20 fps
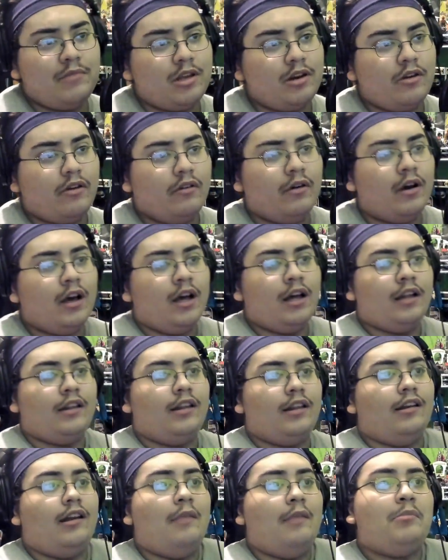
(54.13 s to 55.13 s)
You know,
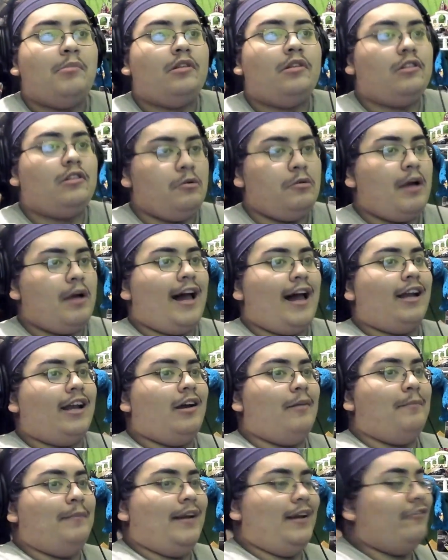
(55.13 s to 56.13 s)
the numbers do add
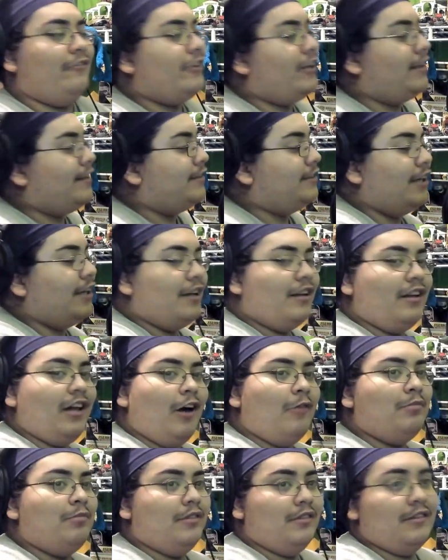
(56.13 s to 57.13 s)
up, and it really does
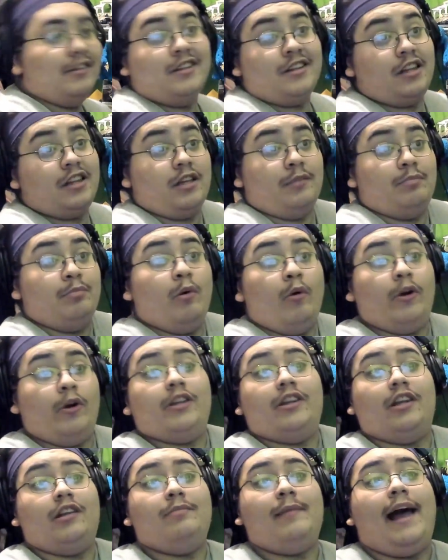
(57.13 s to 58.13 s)
help support
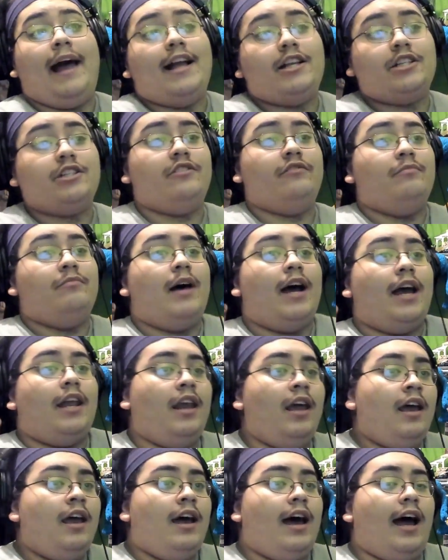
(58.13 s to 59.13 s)
this passion of mine.
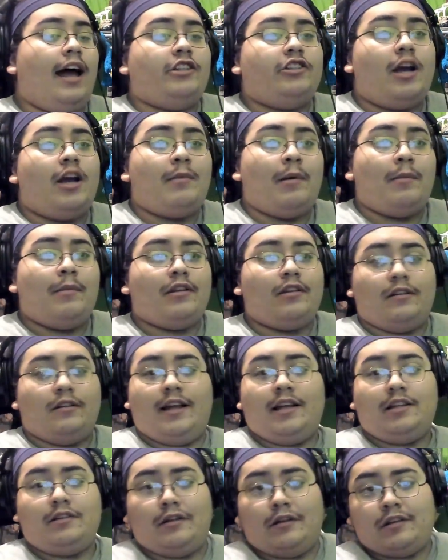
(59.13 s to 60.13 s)
I try my best to
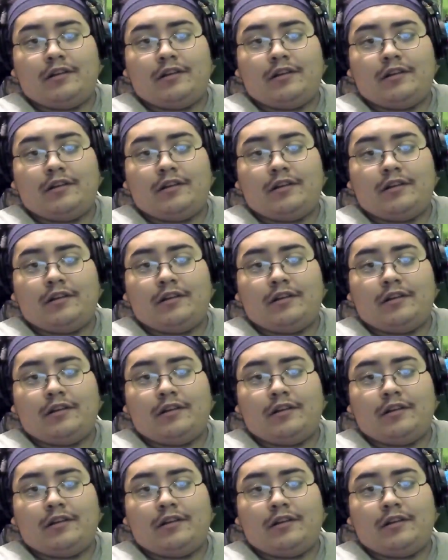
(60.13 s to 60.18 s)
take this